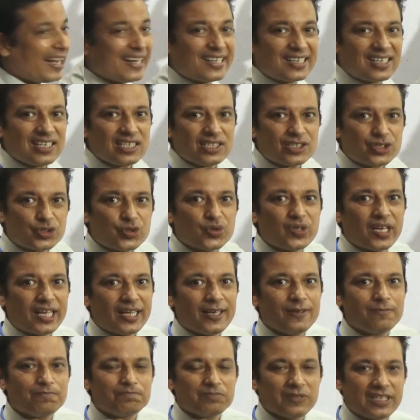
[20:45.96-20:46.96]
least today,
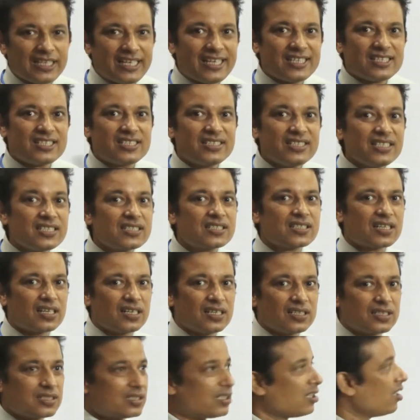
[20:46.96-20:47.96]
let us
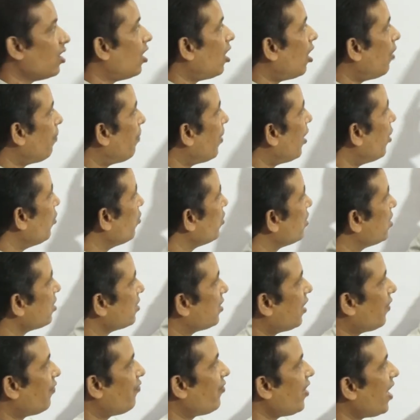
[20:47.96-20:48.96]
discuss about the
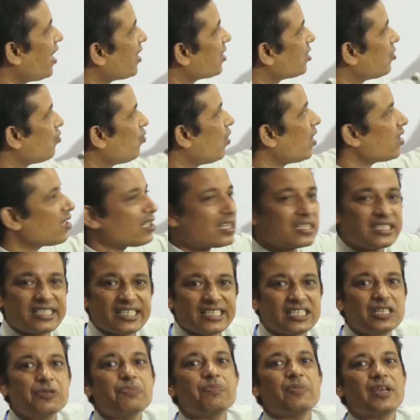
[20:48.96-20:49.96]
fact, what does it
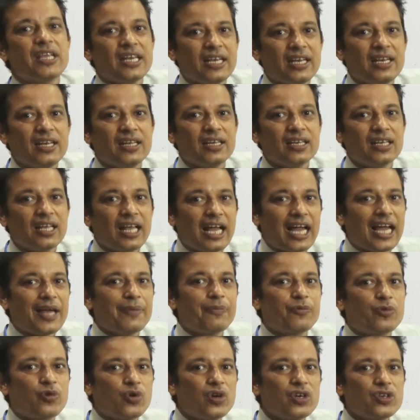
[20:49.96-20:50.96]
mean. I am
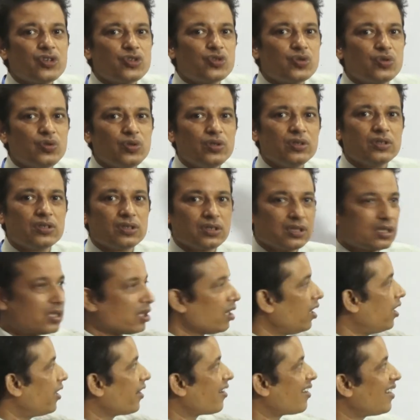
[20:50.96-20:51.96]
going to
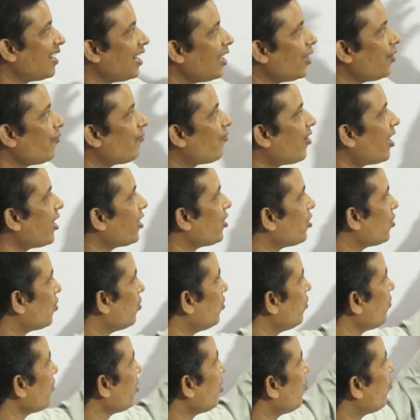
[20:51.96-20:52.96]
clarify
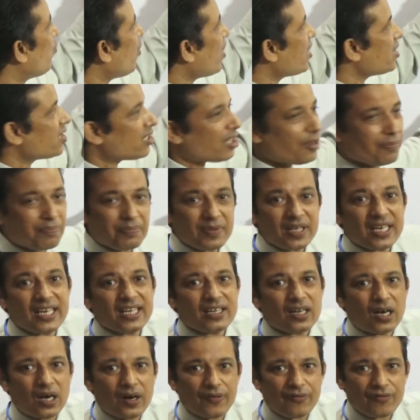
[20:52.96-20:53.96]
you what is the meaning
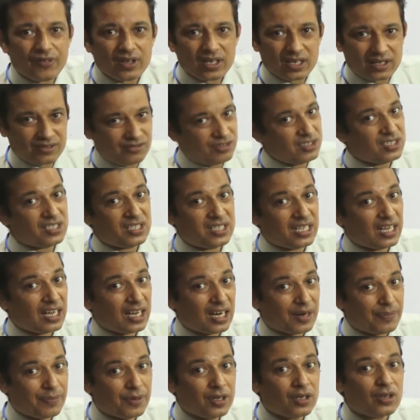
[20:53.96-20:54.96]
of this
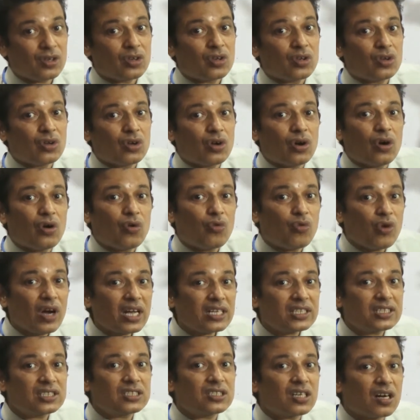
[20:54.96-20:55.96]
theorem.
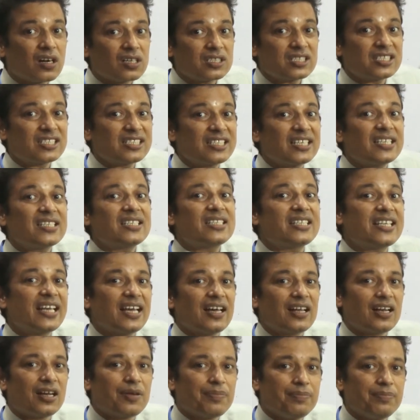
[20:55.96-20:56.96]
What does this
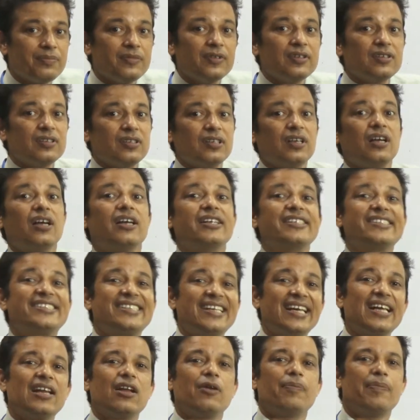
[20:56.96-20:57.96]
theorem
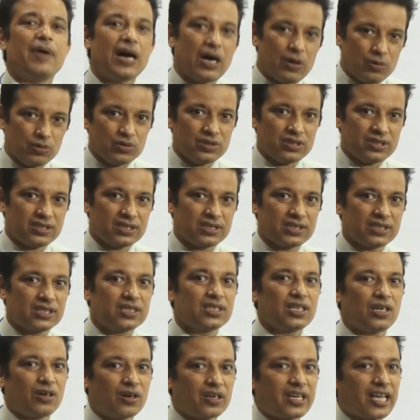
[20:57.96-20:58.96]
tell about?
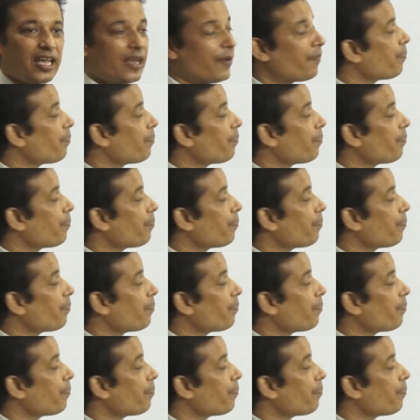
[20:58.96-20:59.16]
Okay.